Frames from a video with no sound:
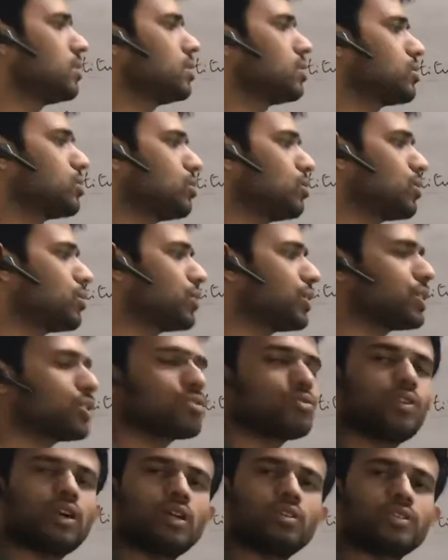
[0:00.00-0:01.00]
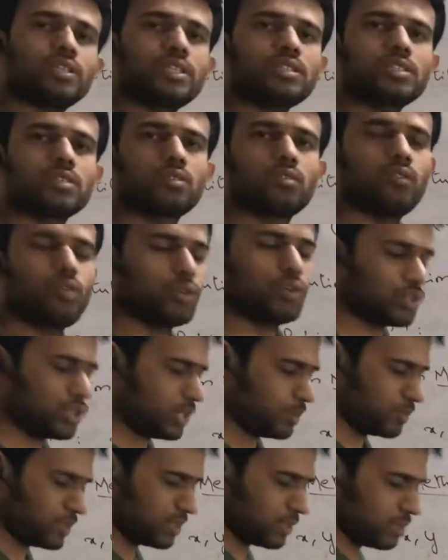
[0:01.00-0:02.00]
So you need to follow these 4
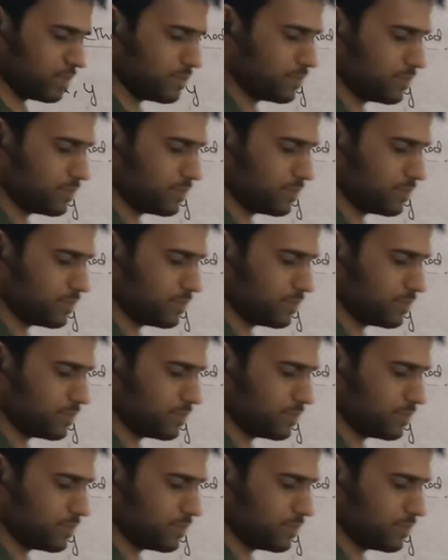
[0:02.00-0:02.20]
steps.